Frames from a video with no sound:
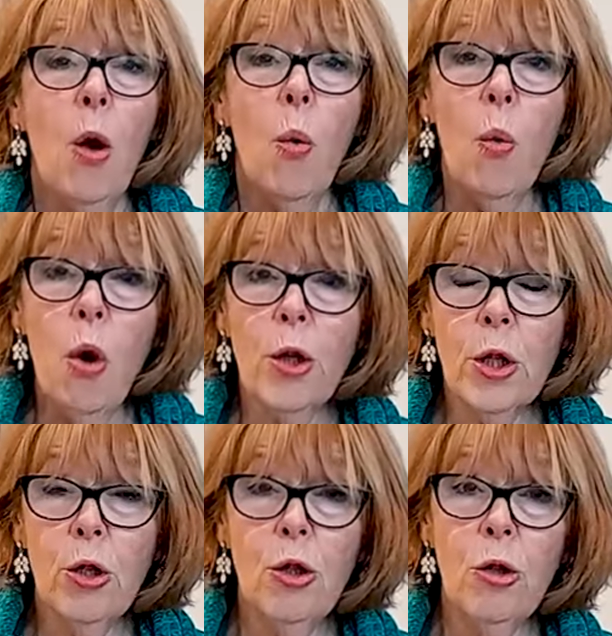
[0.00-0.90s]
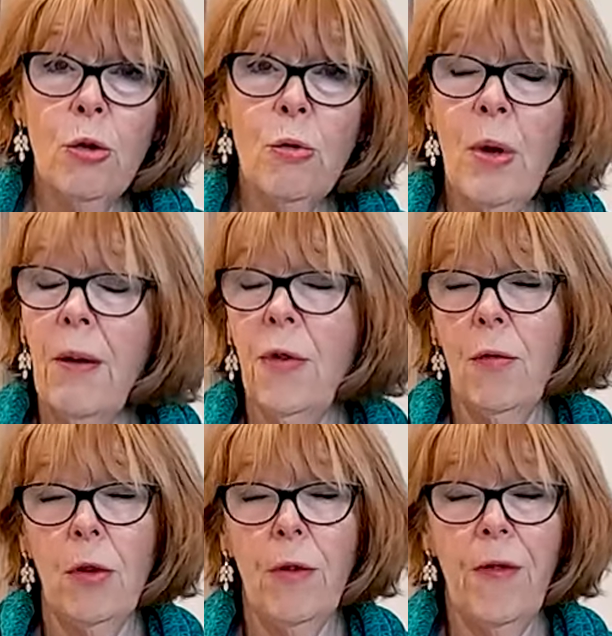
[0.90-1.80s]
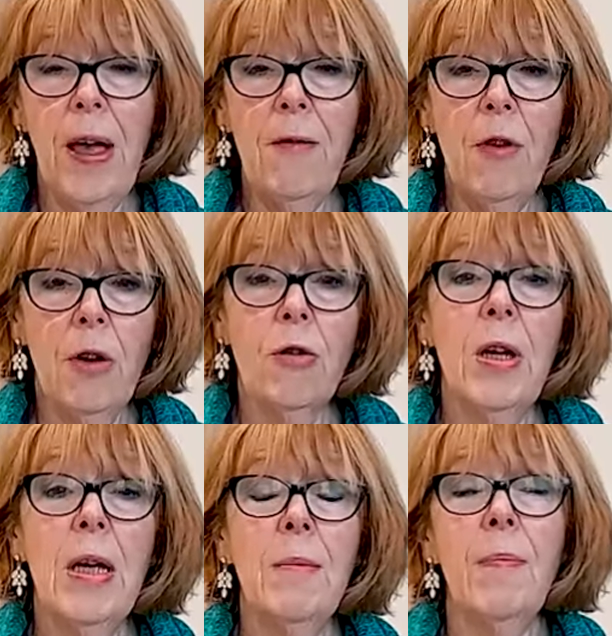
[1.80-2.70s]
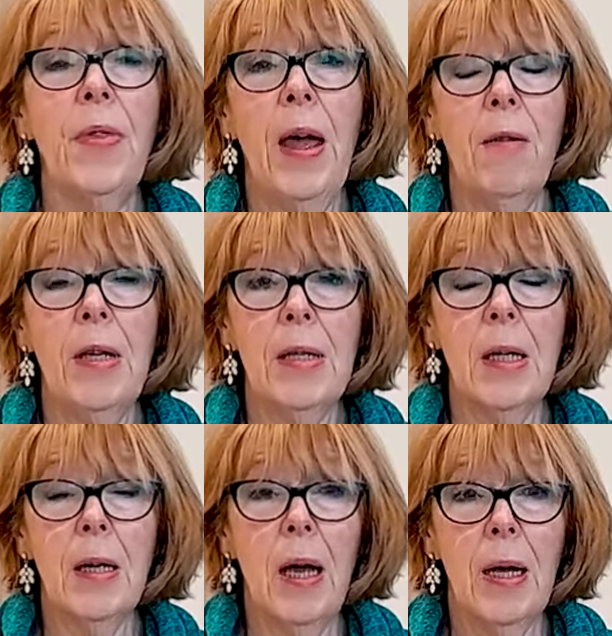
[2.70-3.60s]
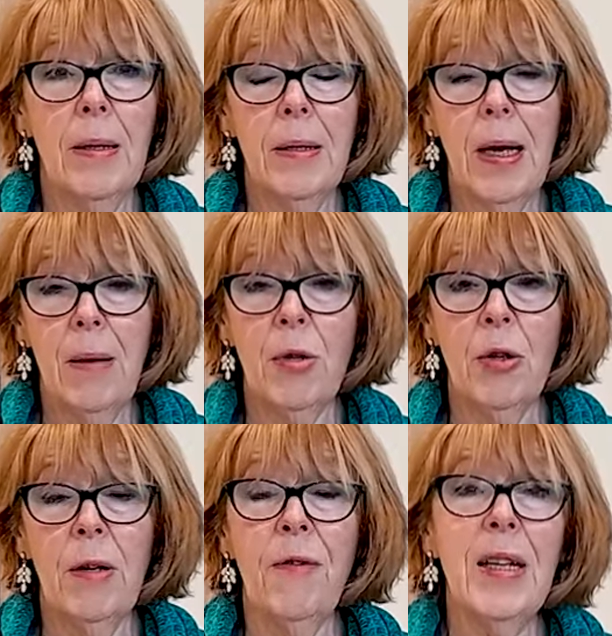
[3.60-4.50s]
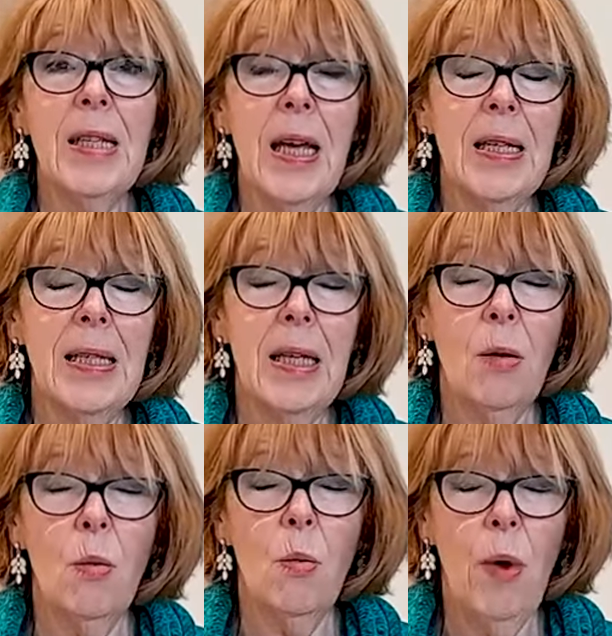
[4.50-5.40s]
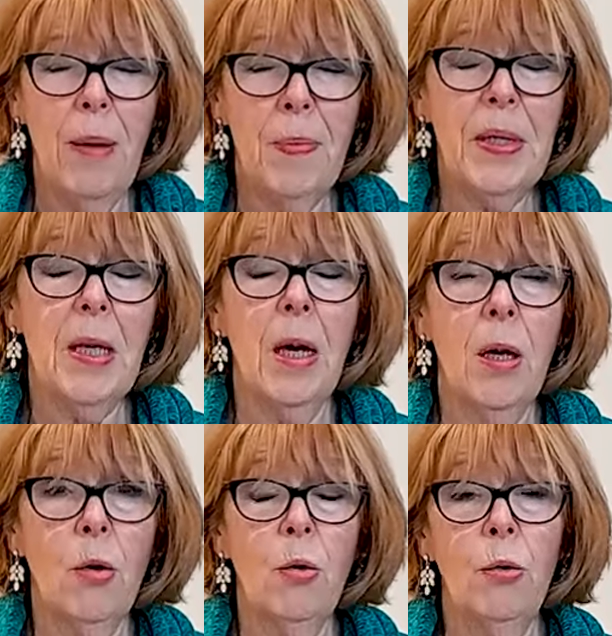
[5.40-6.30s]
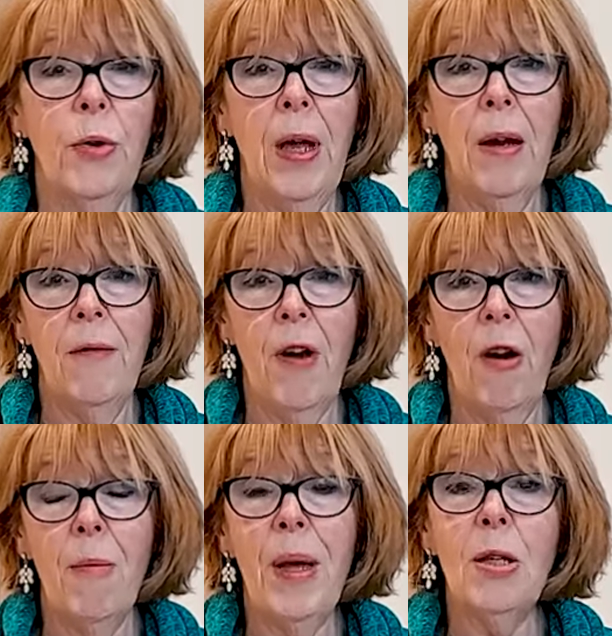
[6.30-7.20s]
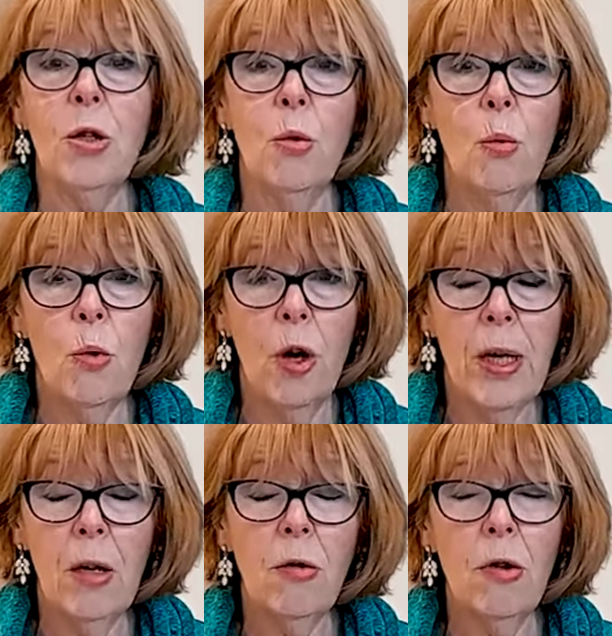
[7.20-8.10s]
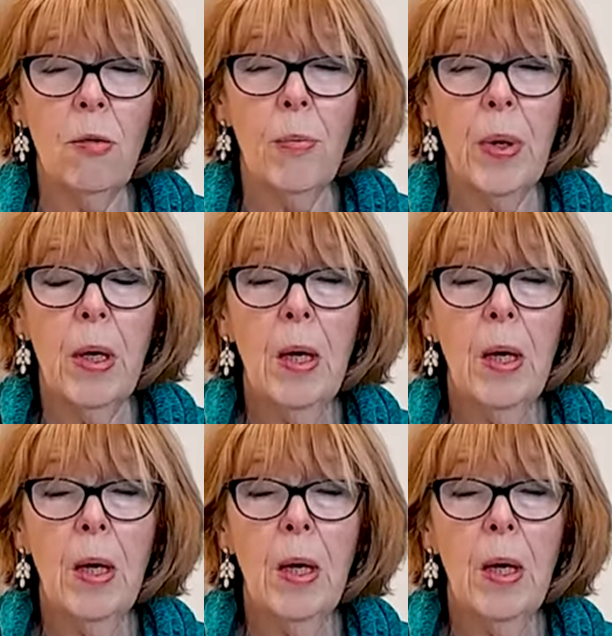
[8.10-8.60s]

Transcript: What to do if you've got a favorite cream? There is a, an absolutely fantastic website called the Environmental Working Group.